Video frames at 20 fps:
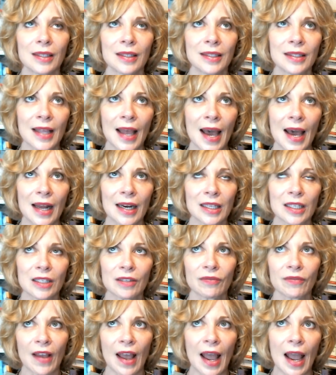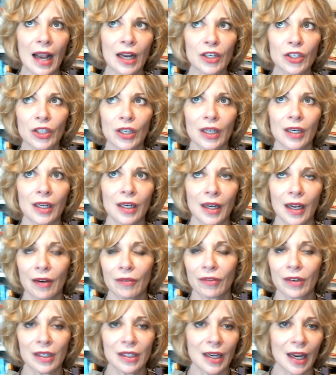satisfaction in
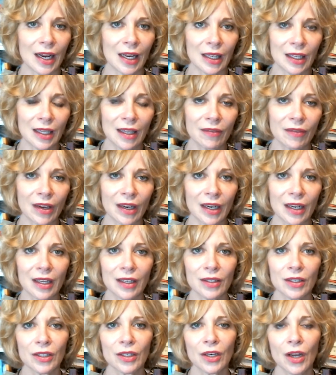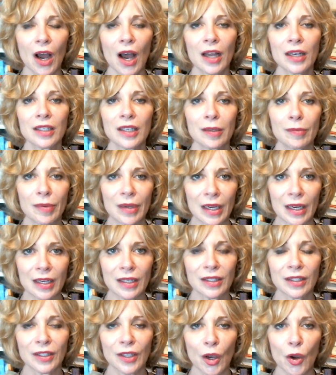everyday living is not to
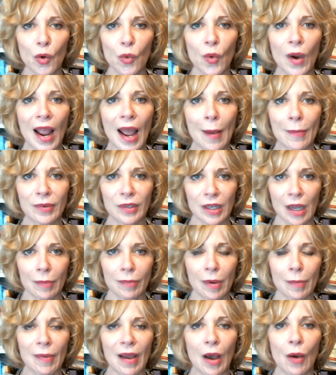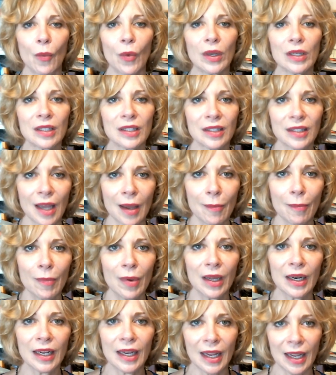be so wrapped up about what
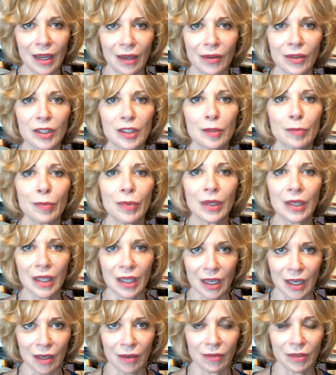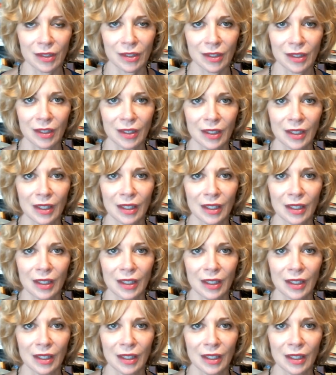somebody else believes.